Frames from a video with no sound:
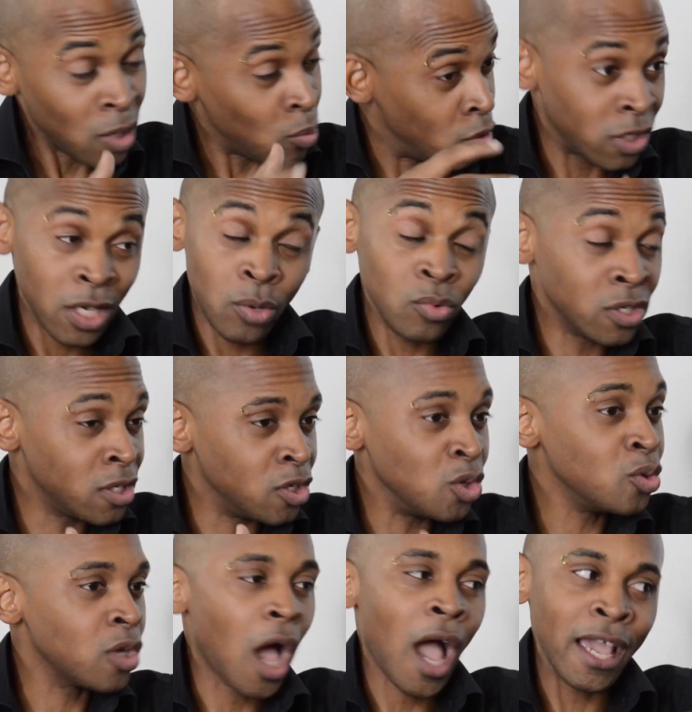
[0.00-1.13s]
It was it was
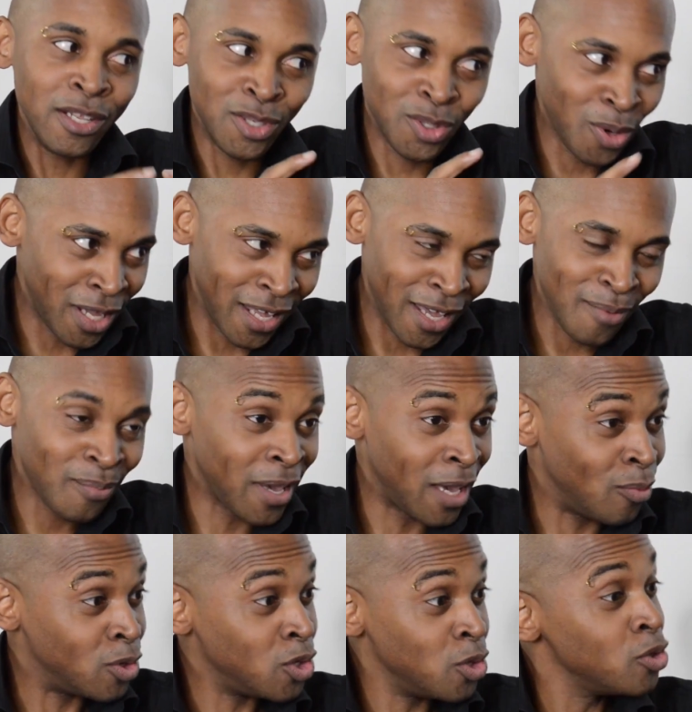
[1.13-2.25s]
new to I enjoyed it, but
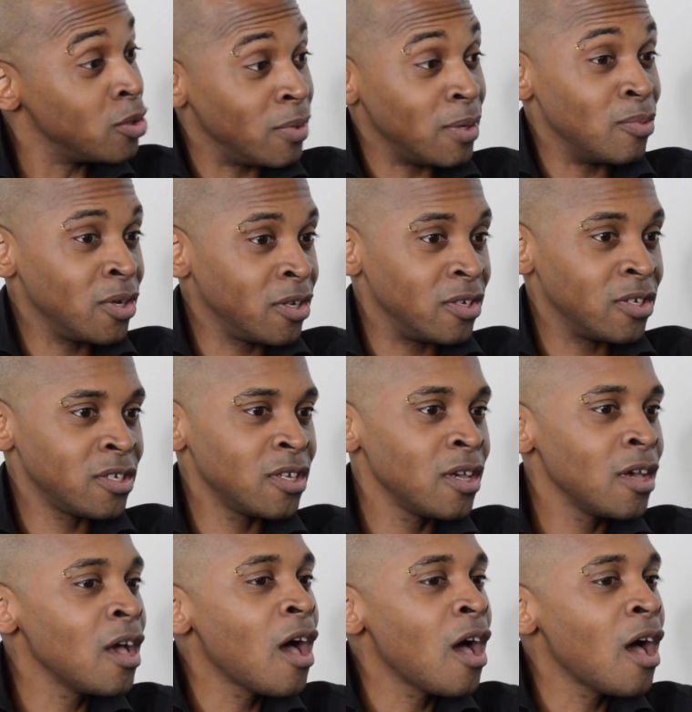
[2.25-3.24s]
it was new to me because